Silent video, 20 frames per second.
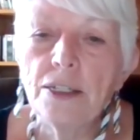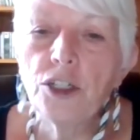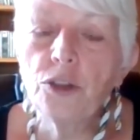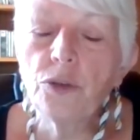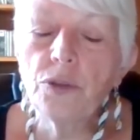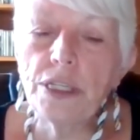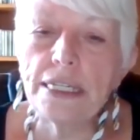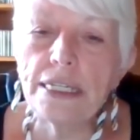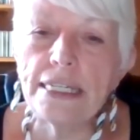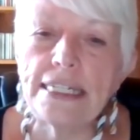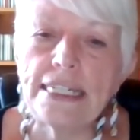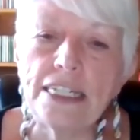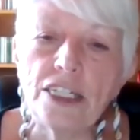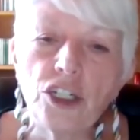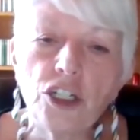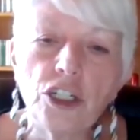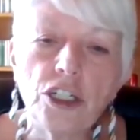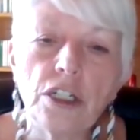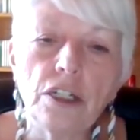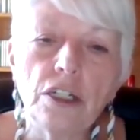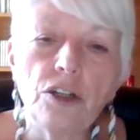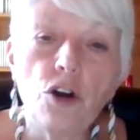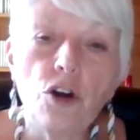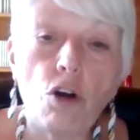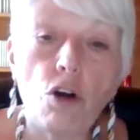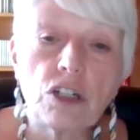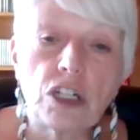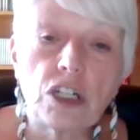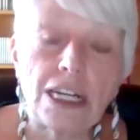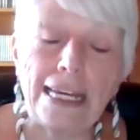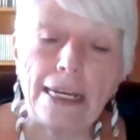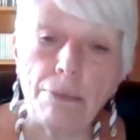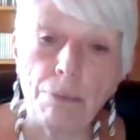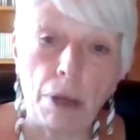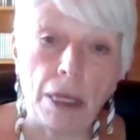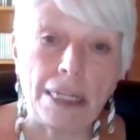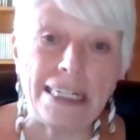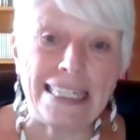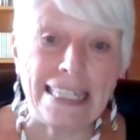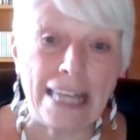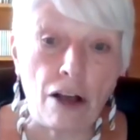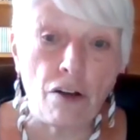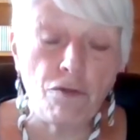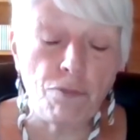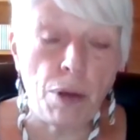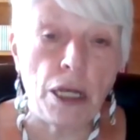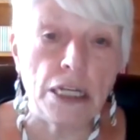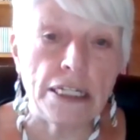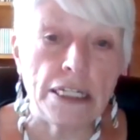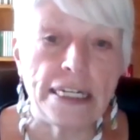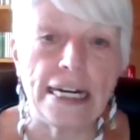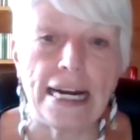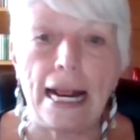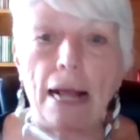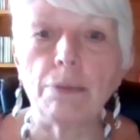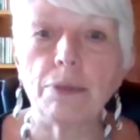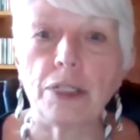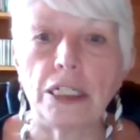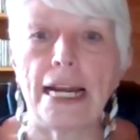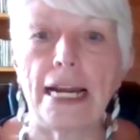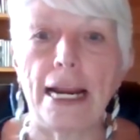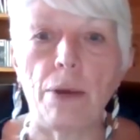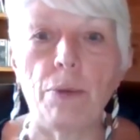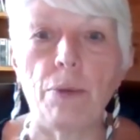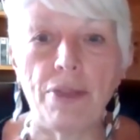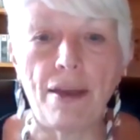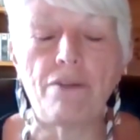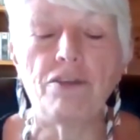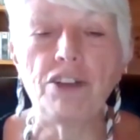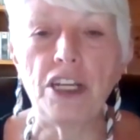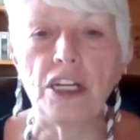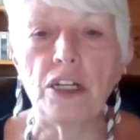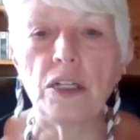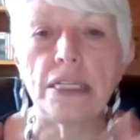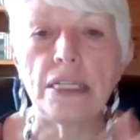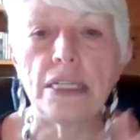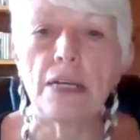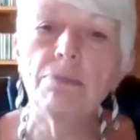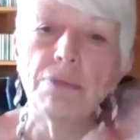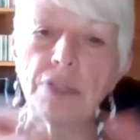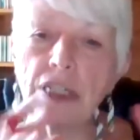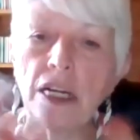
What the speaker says: took the decision not to keep myself personally up to date with everything because I'm